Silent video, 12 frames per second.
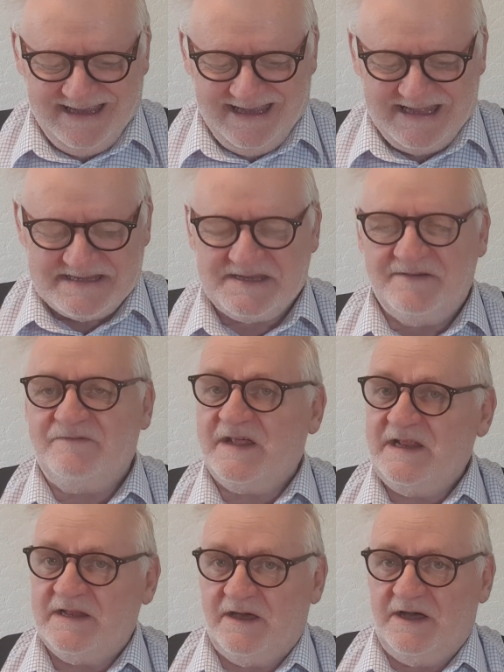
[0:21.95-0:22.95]
It's a
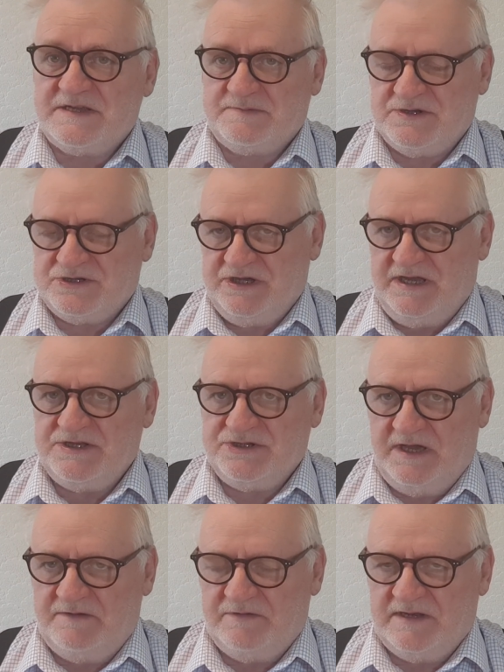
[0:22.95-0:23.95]
very large machine,
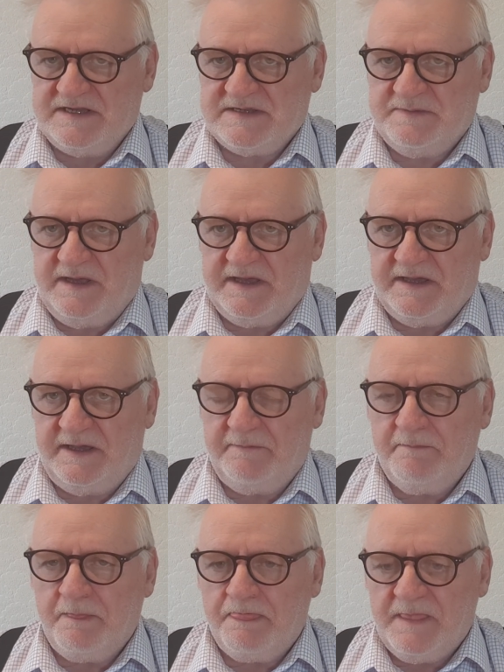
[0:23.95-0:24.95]
generally
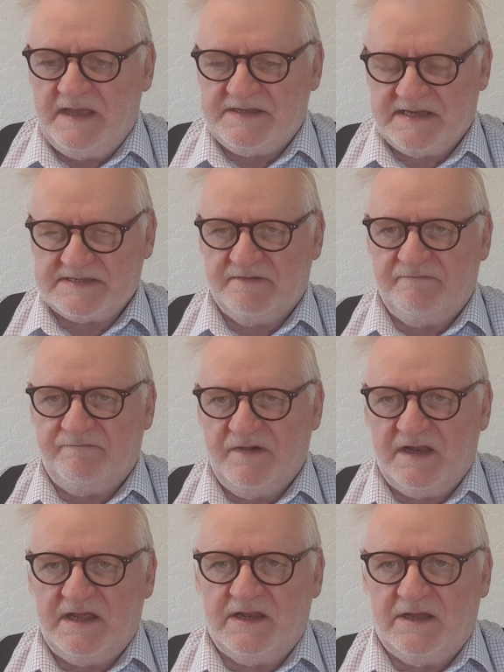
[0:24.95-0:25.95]
speaking. It has a
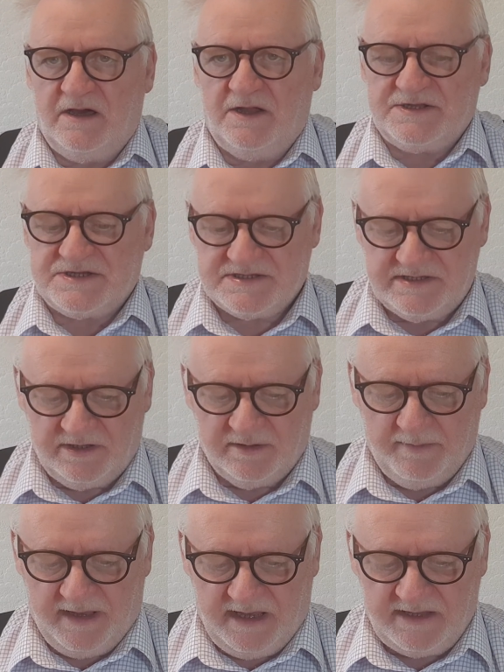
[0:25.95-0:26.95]
very large steel
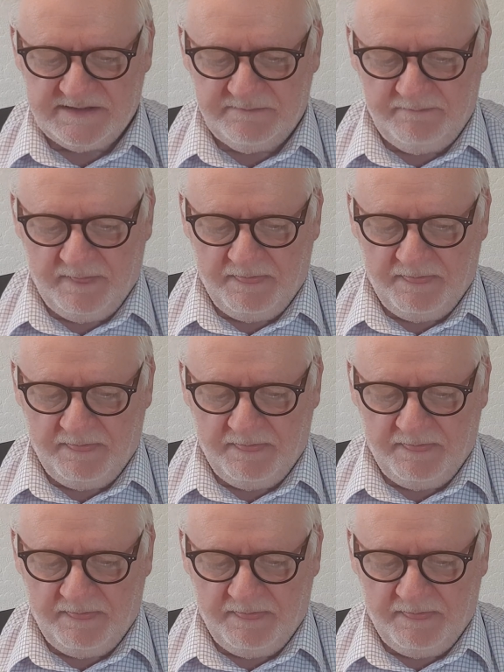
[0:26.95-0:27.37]
bed,